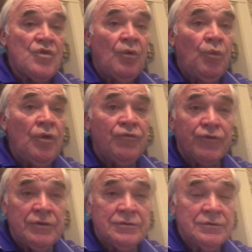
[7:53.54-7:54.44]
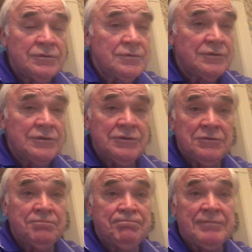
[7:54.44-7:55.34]
Wolfert is
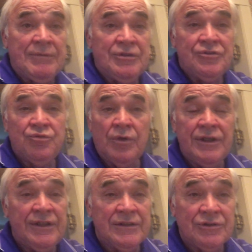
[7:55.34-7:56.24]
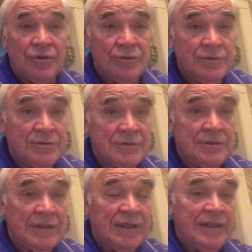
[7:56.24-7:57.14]
maybe 20 years old,
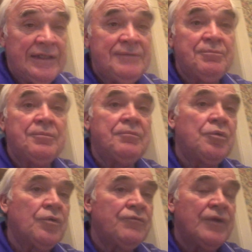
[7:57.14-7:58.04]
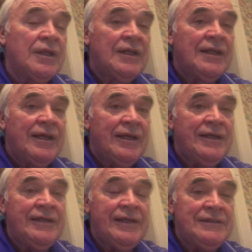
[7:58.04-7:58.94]
and he
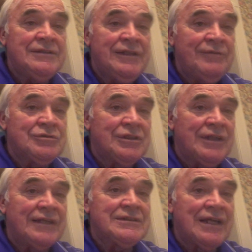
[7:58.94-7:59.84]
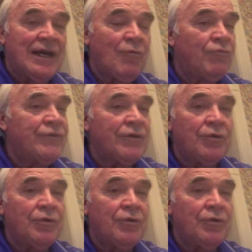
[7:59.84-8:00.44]
was a nice guy, very